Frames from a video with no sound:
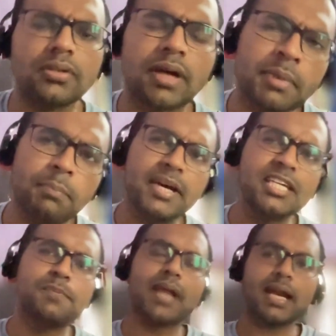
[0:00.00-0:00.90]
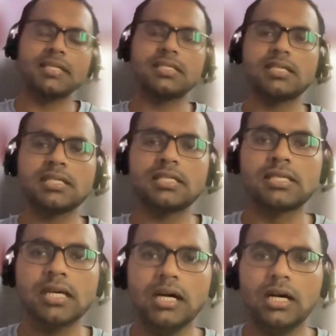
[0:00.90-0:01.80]
I mean, best
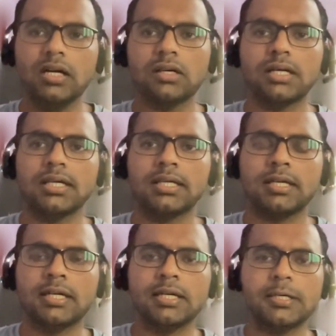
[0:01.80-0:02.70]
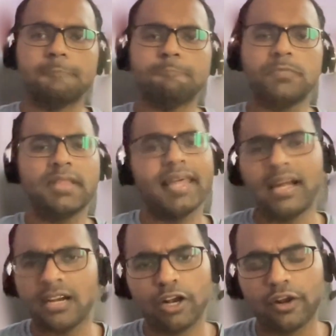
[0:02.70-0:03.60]
practices, there are
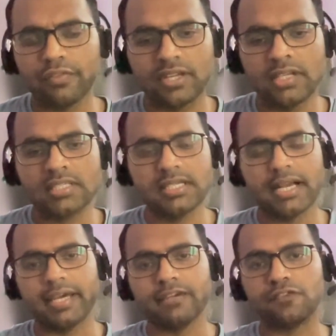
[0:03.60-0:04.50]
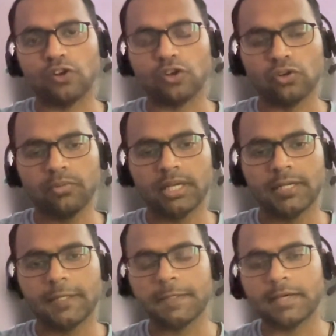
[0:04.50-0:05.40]
a lot of things that I follow, but
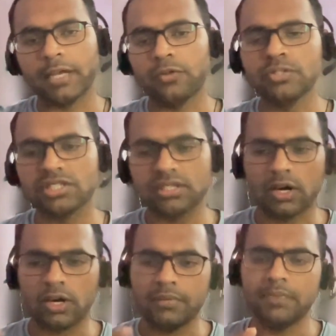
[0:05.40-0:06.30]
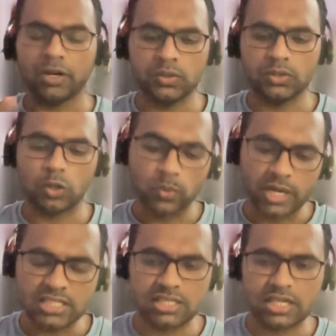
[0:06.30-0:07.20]
I don't
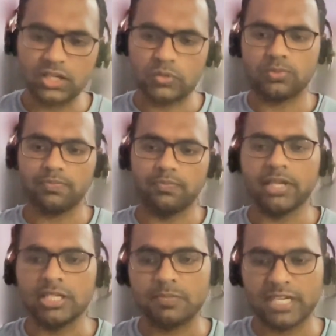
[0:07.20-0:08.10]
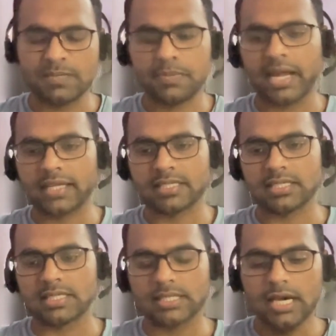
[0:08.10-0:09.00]
always stick to these best
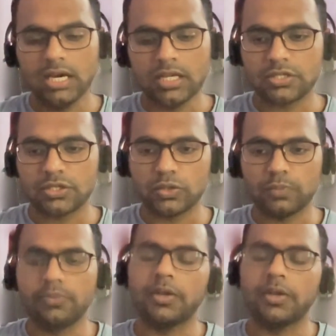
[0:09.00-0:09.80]
practices. So, right.